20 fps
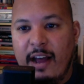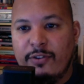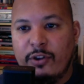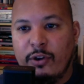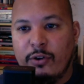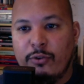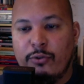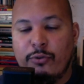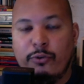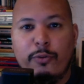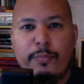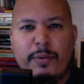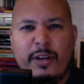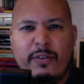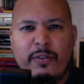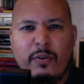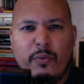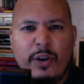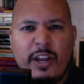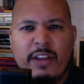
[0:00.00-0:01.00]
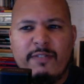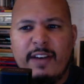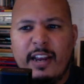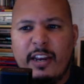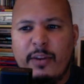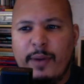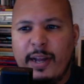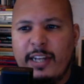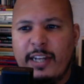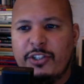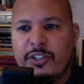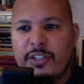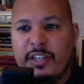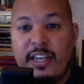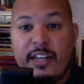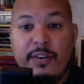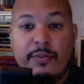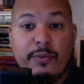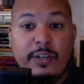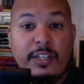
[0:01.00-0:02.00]
gone through a bit of a re-evaluation
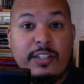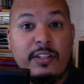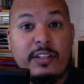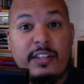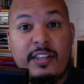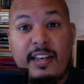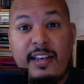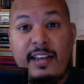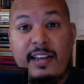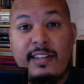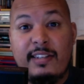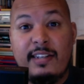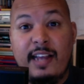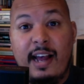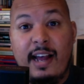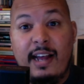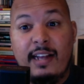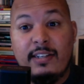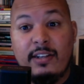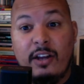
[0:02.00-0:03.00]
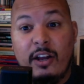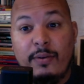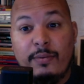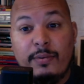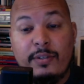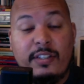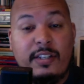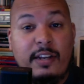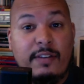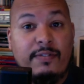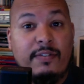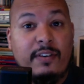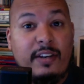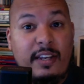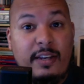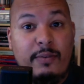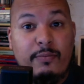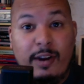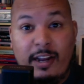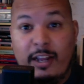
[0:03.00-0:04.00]
in recent years, and I would
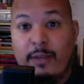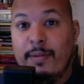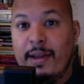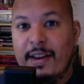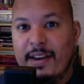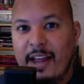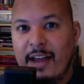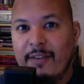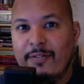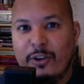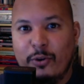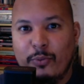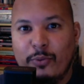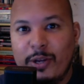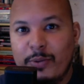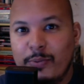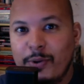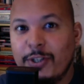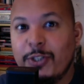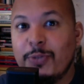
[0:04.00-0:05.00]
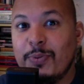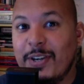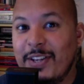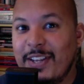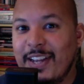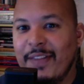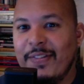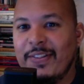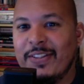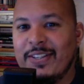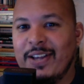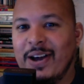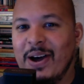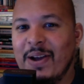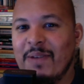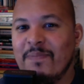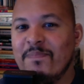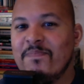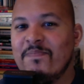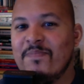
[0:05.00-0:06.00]
definitely recommend having a rewatch when you get the
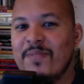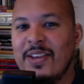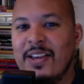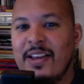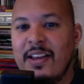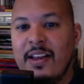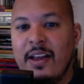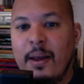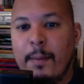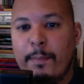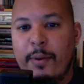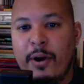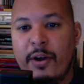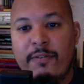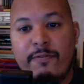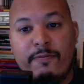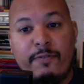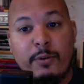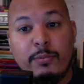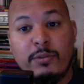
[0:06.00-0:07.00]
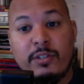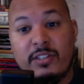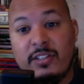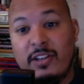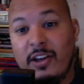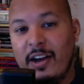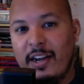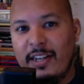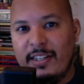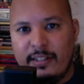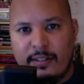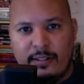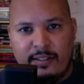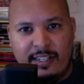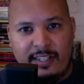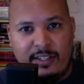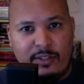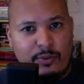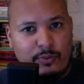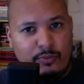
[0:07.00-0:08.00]
time. But films aside,
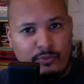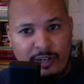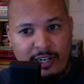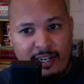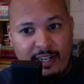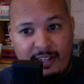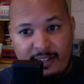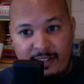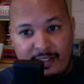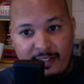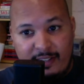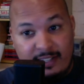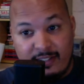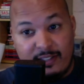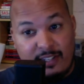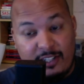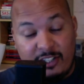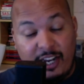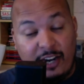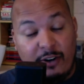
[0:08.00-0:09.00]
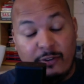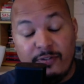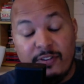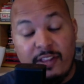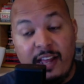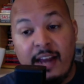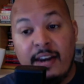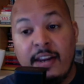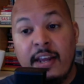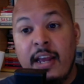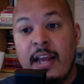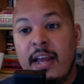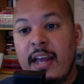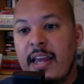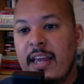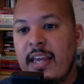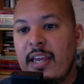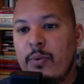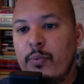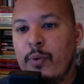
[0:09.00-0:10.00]
this really isn't the channel for that.
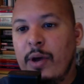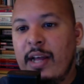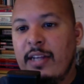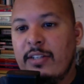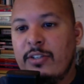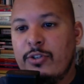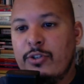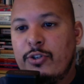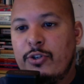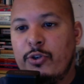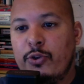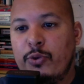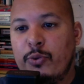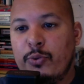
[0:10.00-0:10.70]
He wears 2